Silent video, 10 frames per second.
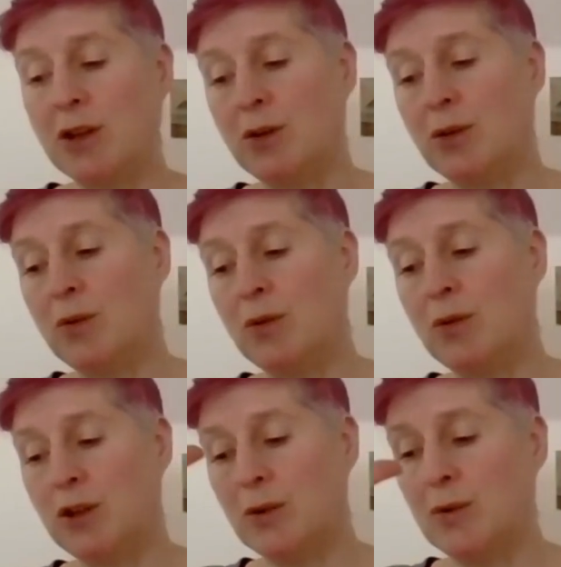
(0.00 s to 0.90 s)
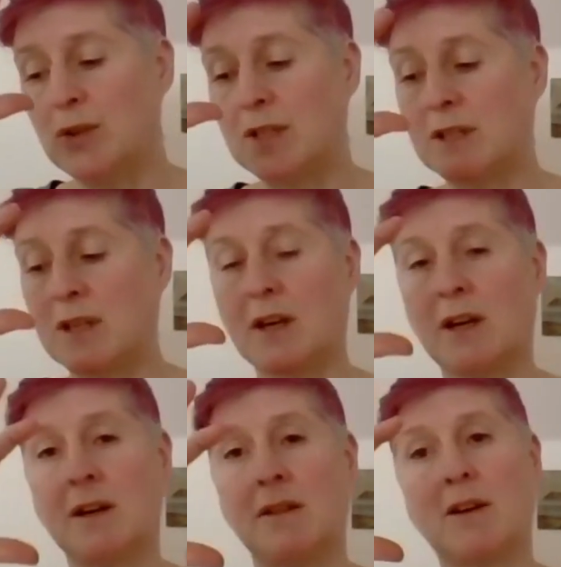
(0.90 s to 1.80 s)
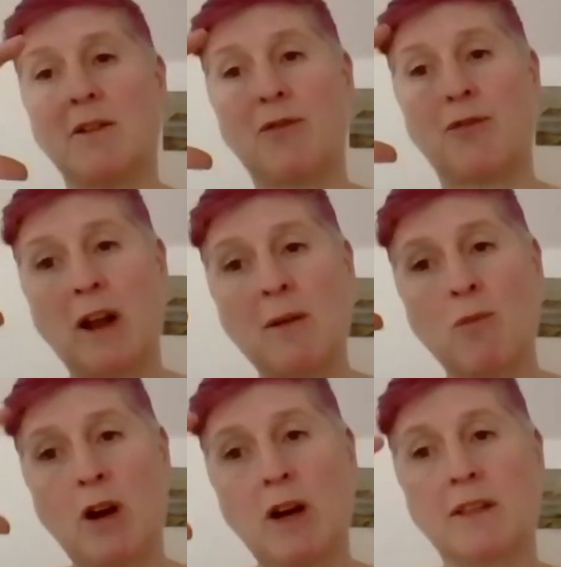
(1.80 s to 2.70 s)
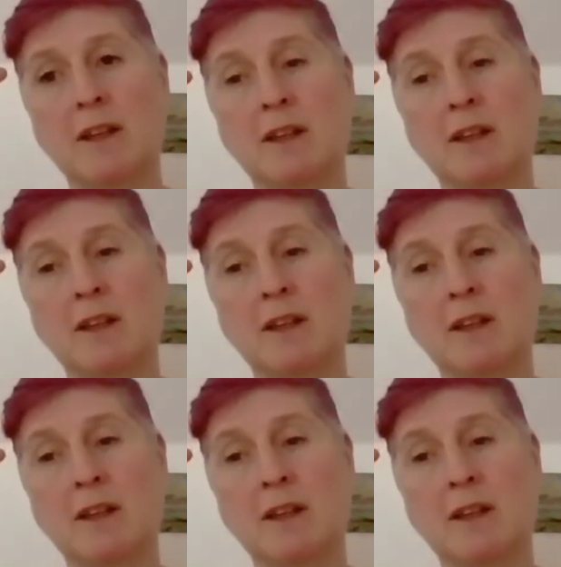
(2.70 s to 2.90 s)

you use the the framework that